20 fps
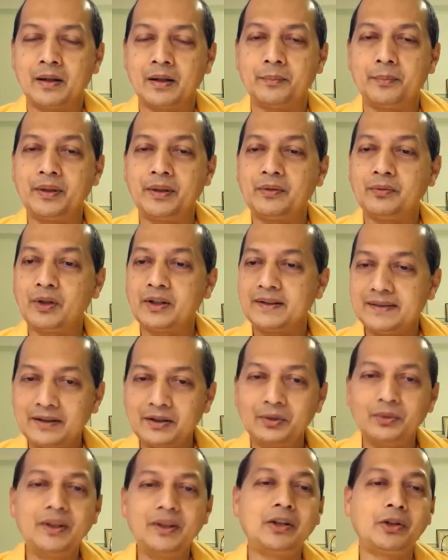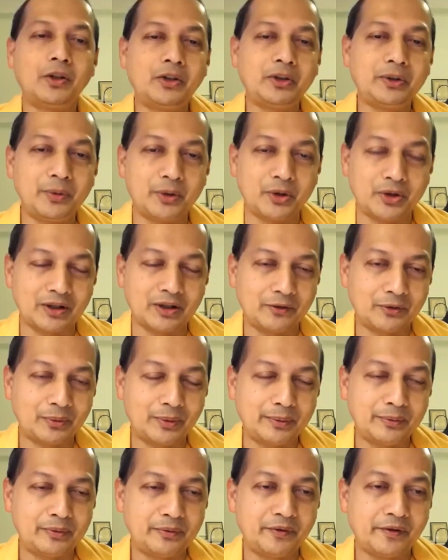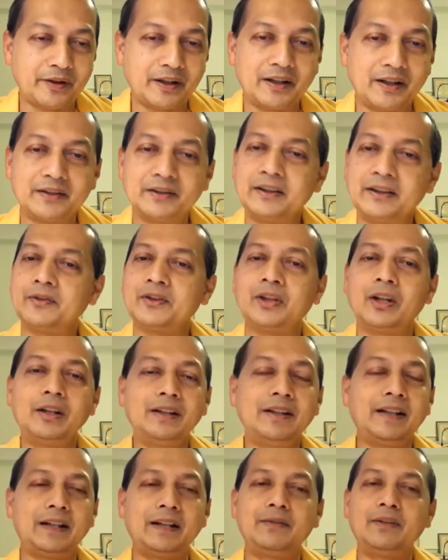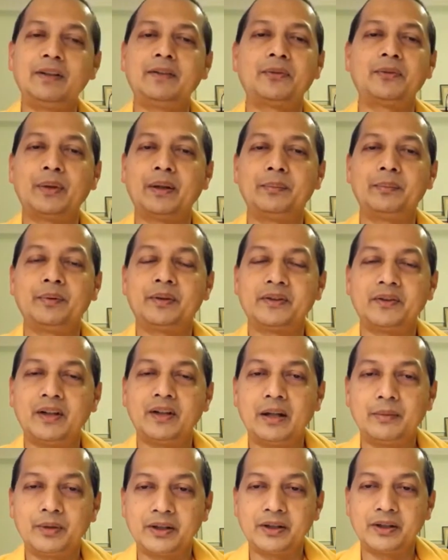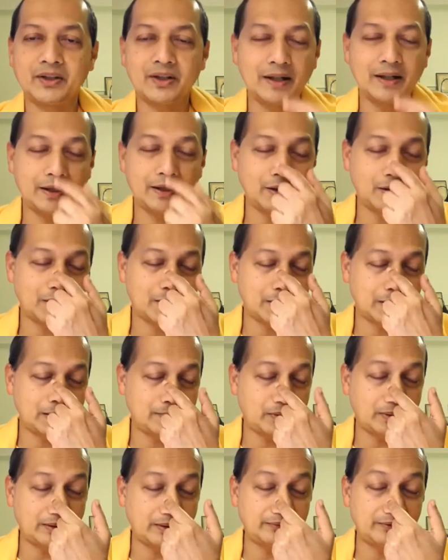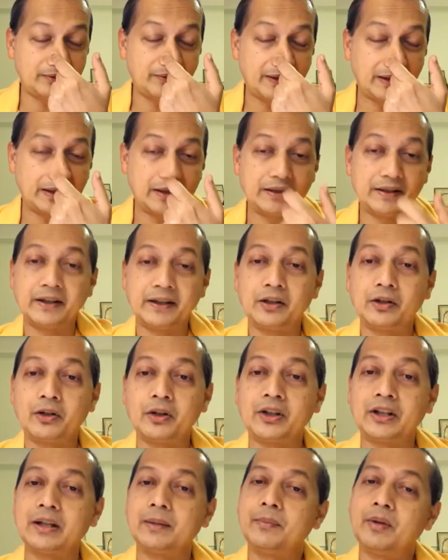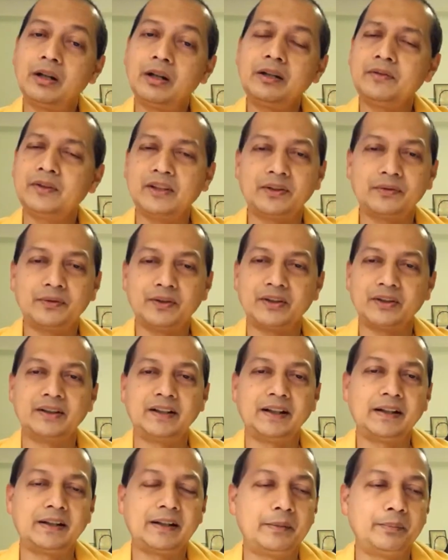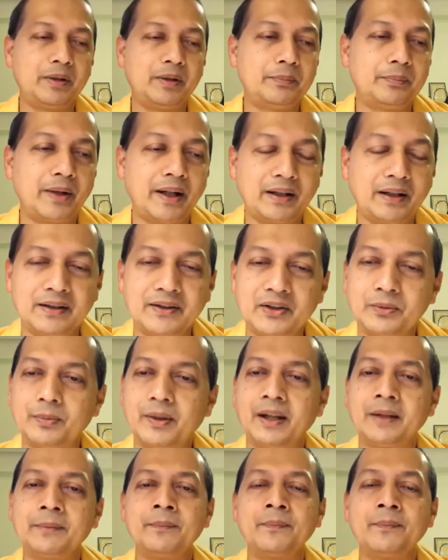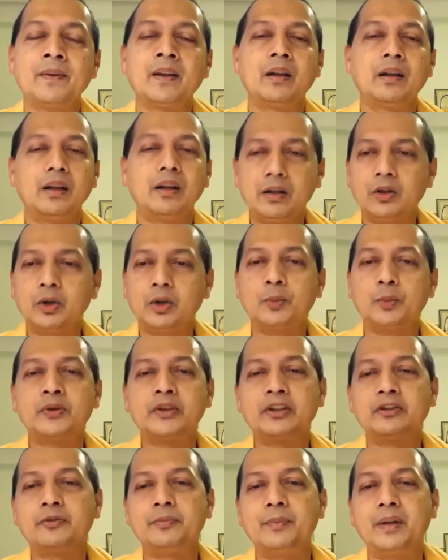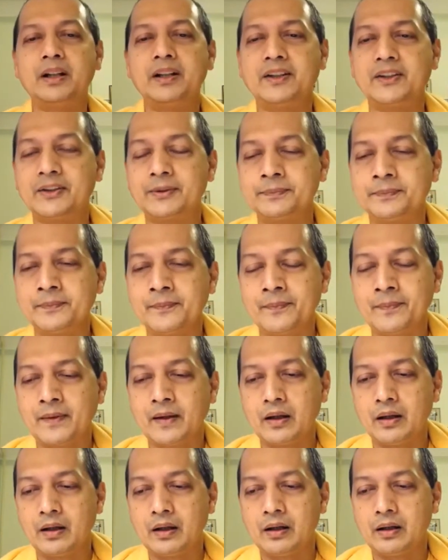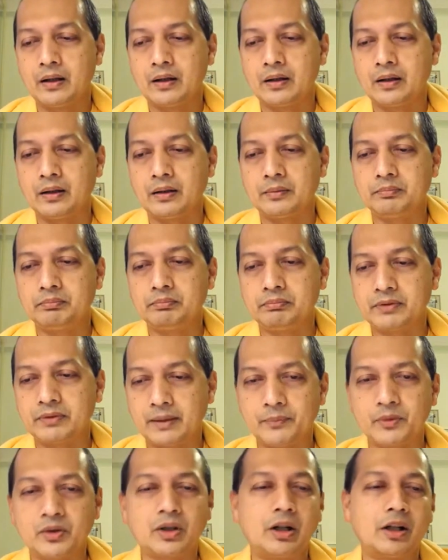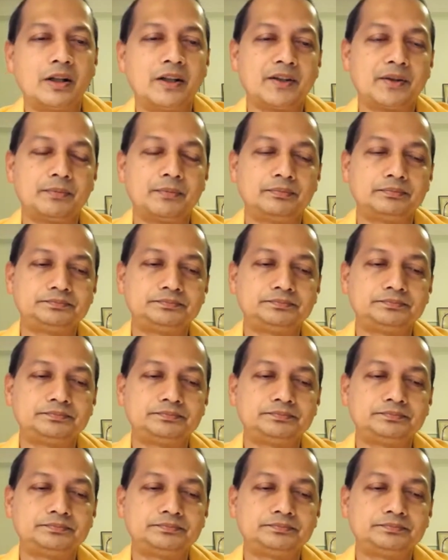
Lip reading: But what is the unique contribution of Swami Vivekananda? It was all there. Even if Sri Ramakrishna had not come, Swami Vivekananda had not come, all of this was there and being practiced by groups of monks, some scholars.